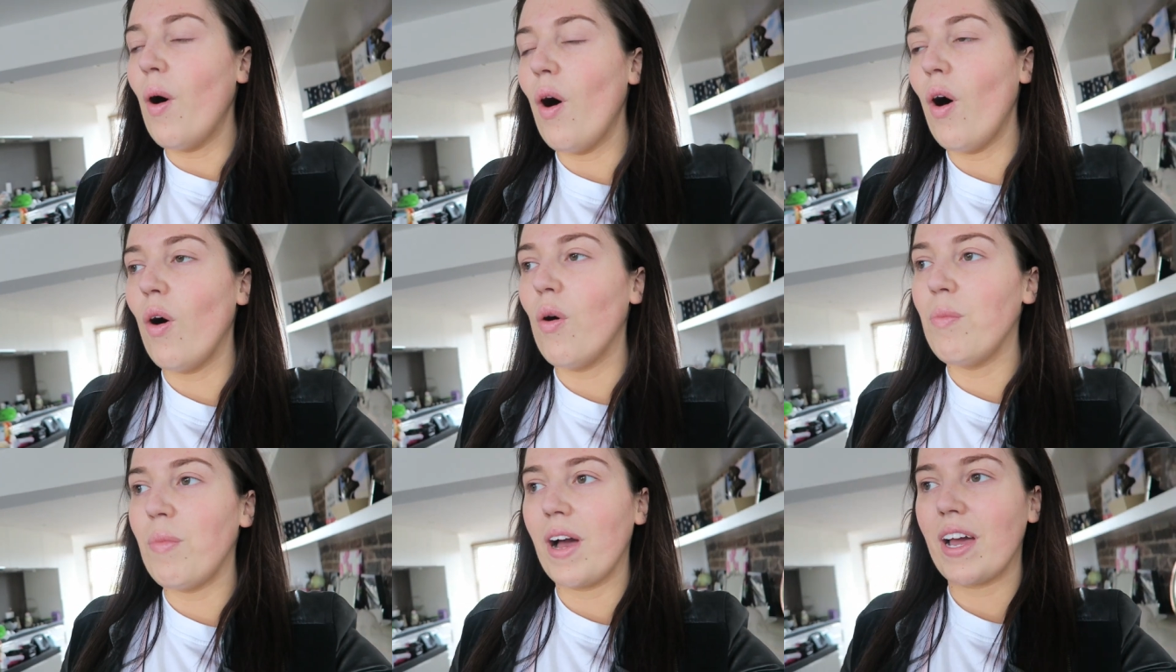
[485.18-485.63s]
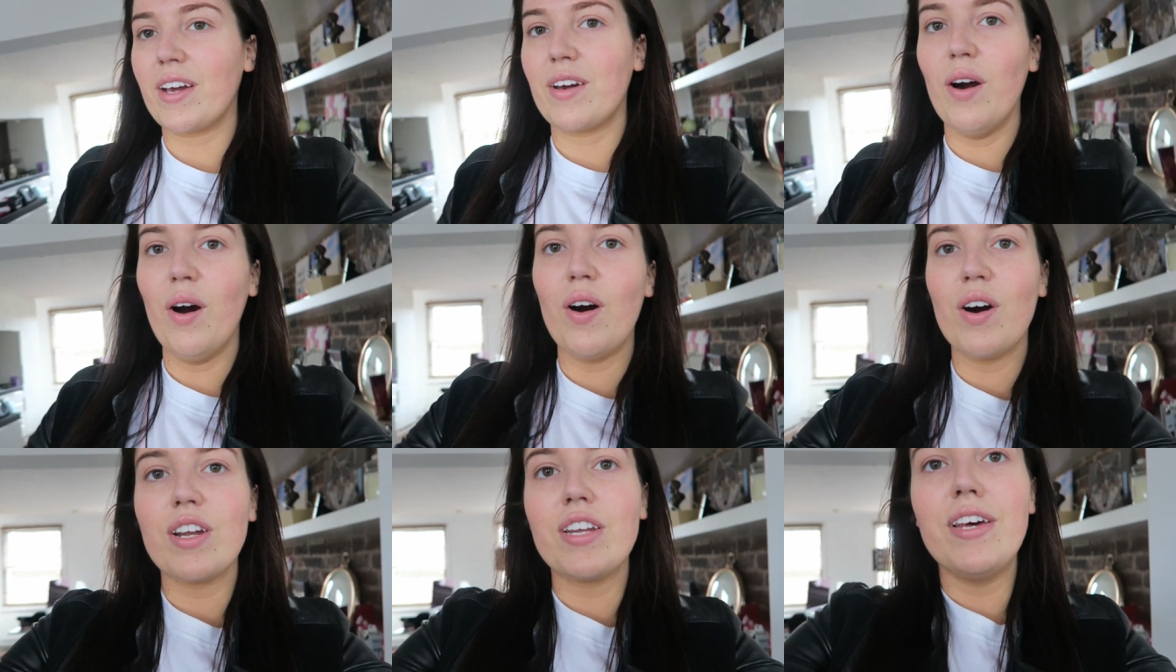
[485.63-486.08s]
But oh my
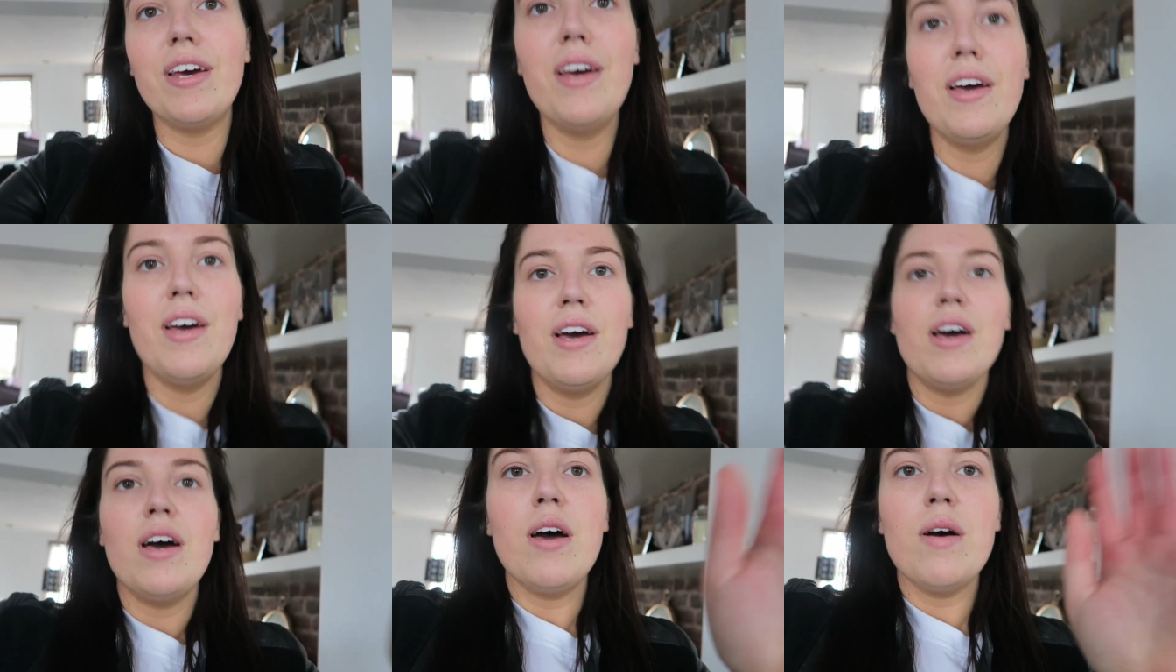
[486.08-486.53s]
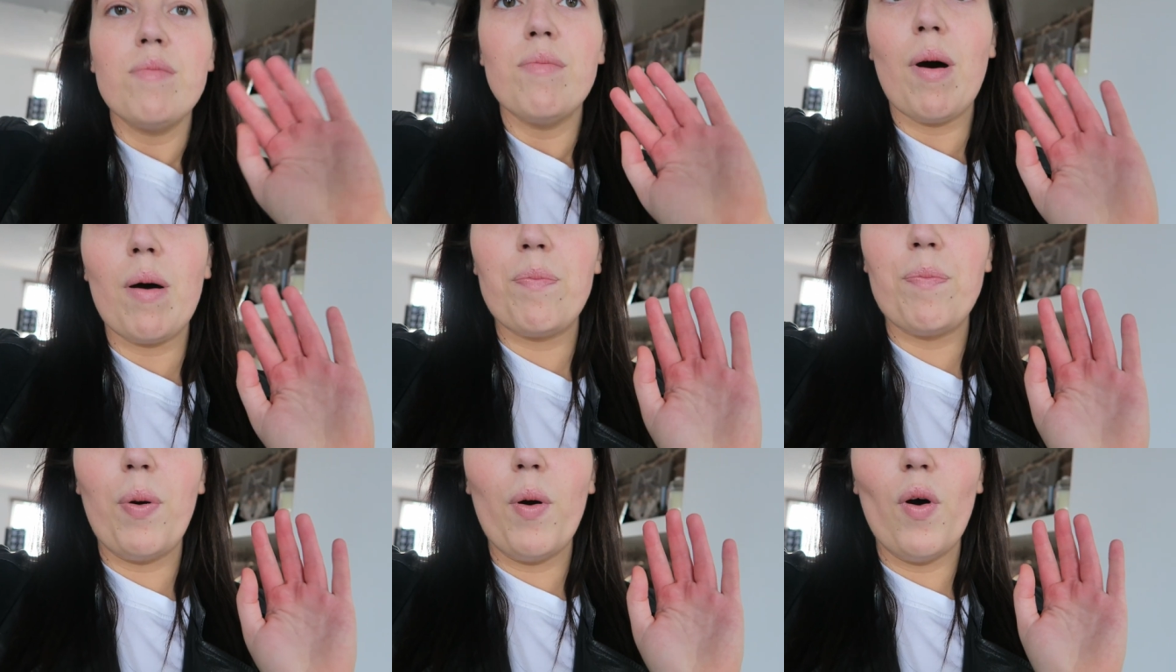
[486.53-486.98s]
God,
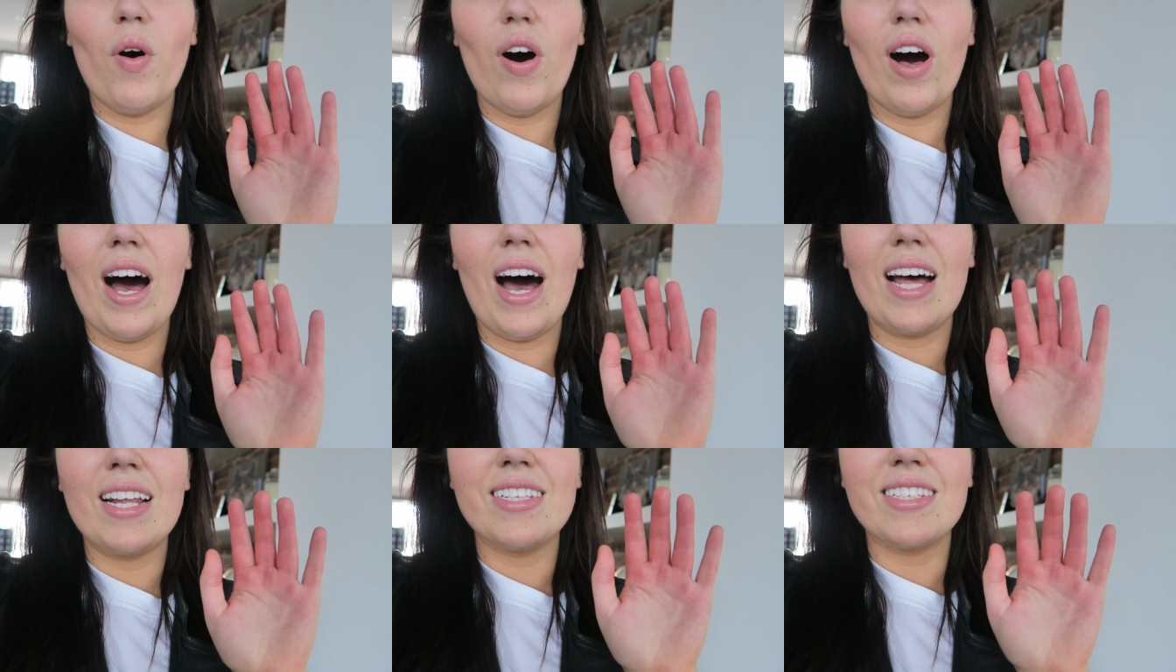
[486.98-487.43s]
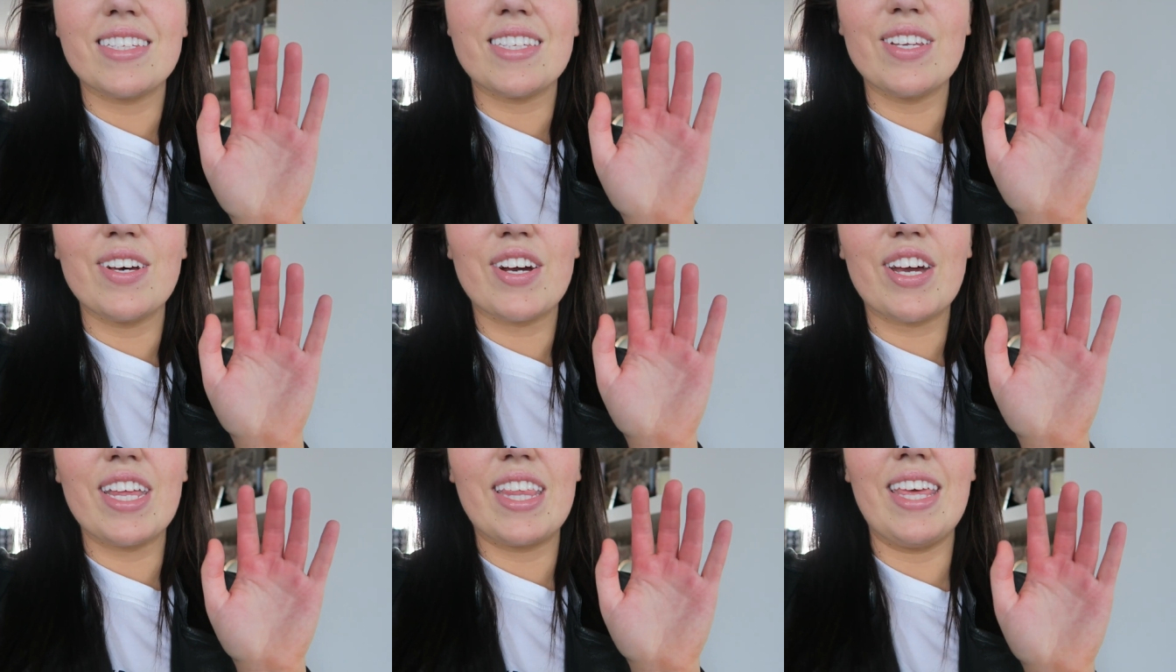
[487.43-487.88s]
my poor hands,
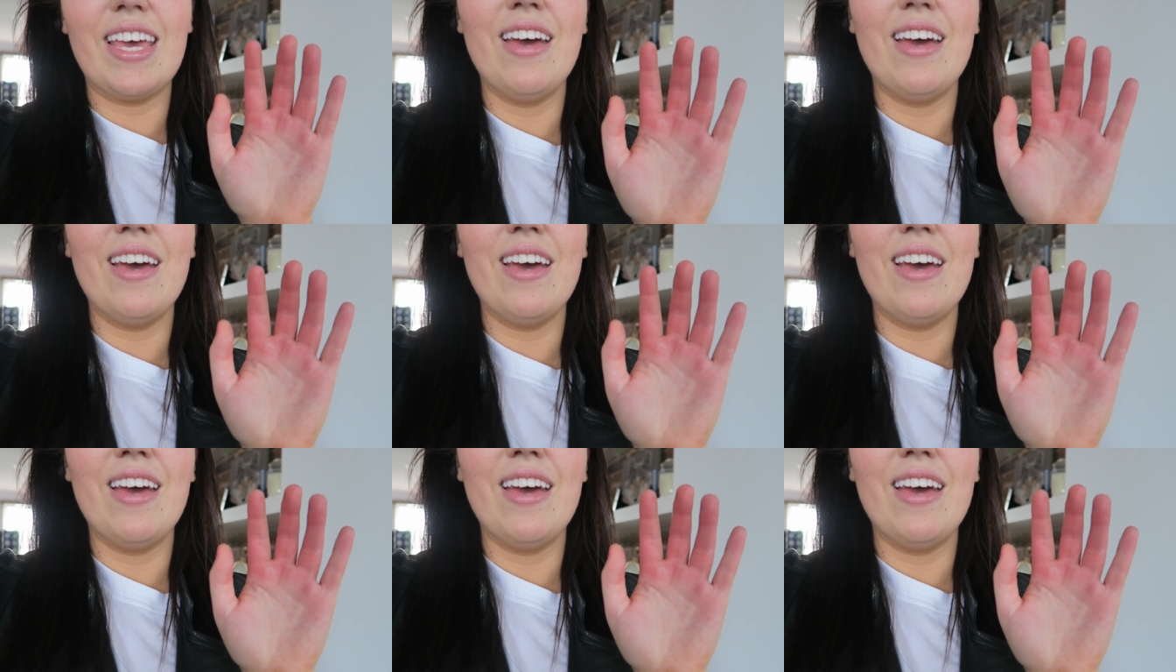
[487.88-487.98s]
look at